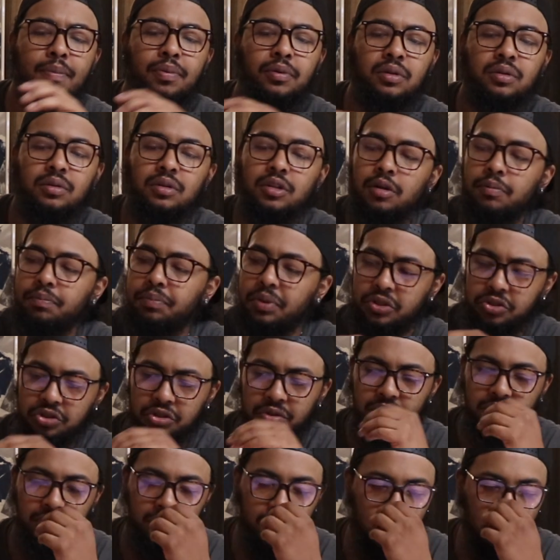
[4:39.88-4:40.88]
a little
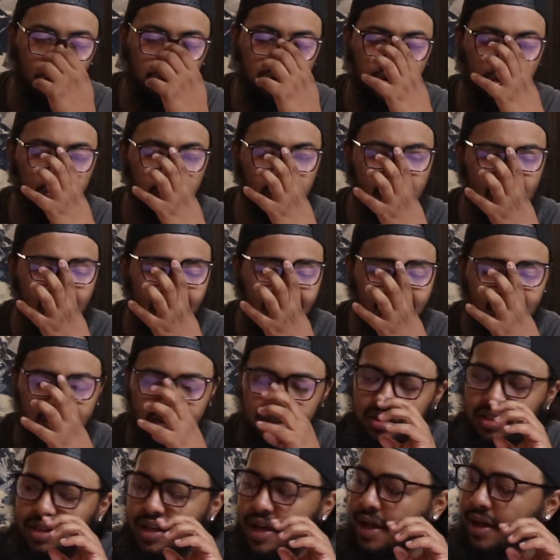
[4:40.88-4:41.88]
picture below so you guys
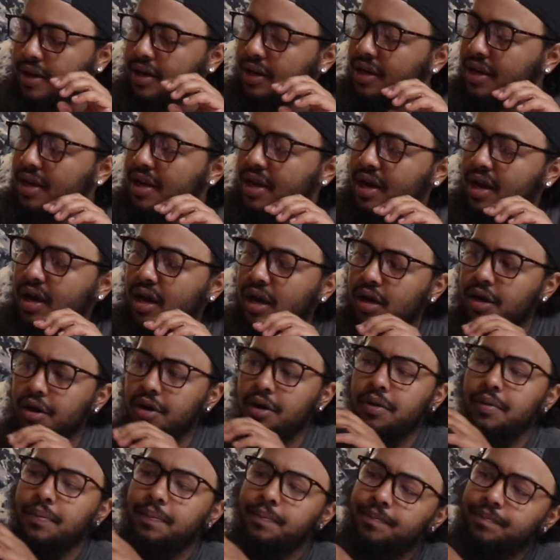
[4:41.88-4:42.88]
see that.
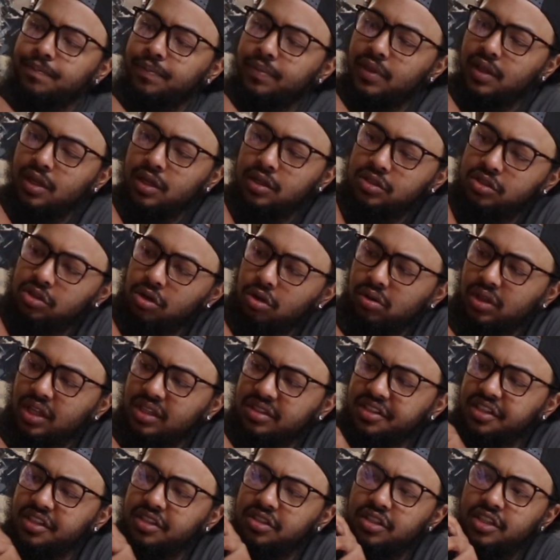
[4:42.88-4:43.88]
So
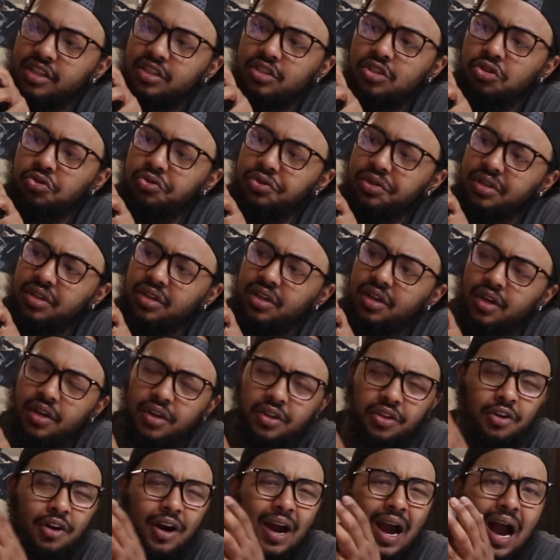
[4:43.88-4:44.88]
let's get into it.
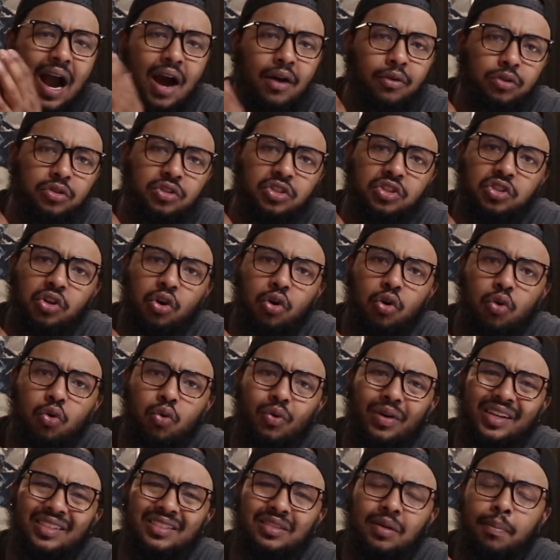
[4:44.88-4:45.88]
Your outer
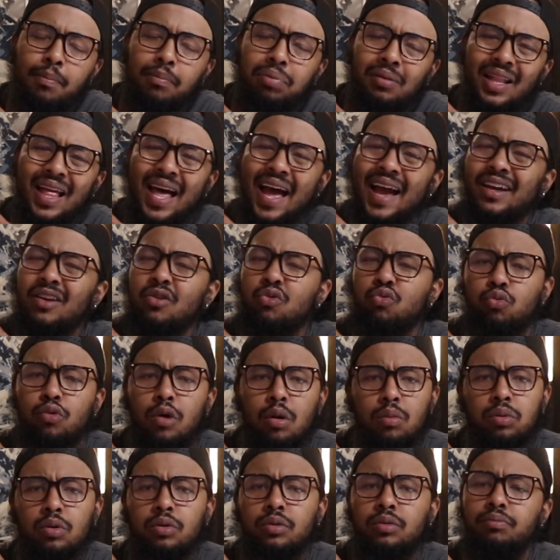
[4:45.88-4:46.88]
sole is a black
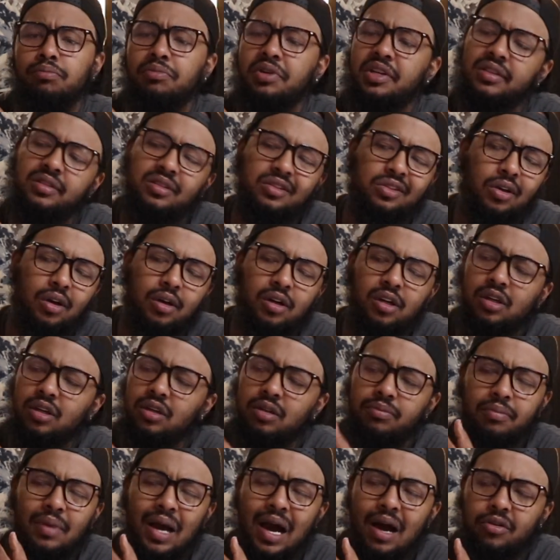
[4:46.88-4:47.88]
rubber
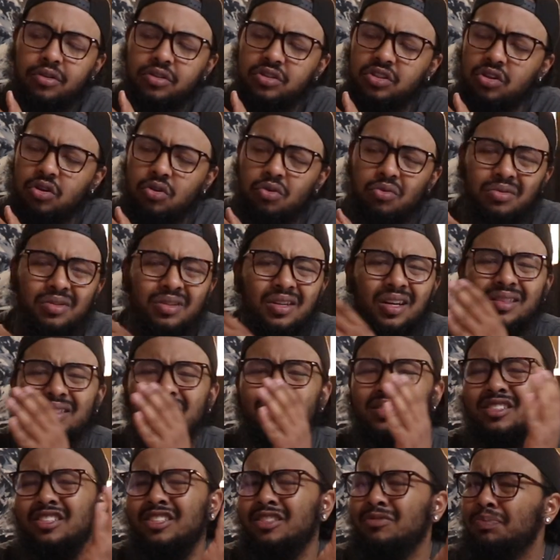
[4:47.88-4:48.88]
outer sole.
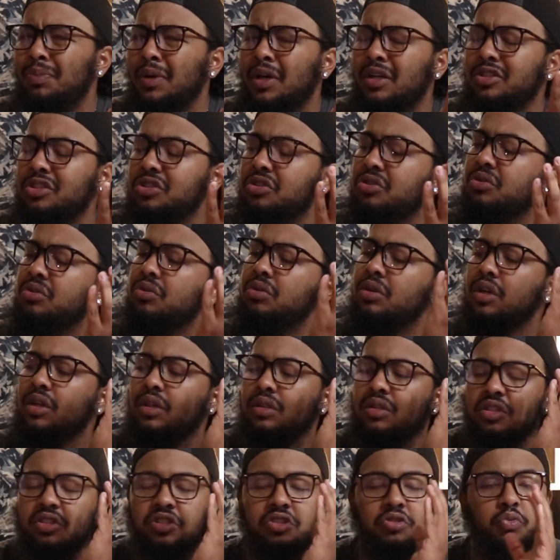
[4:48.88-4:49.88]
Nothing special,
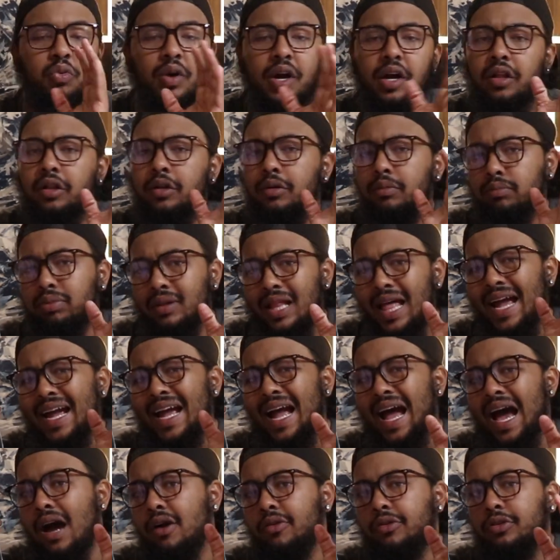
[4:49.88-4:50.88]
just a regular black
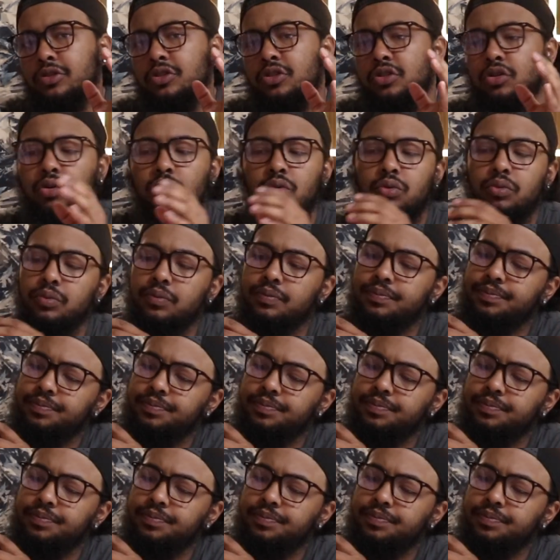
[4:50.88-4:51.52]
outer sole.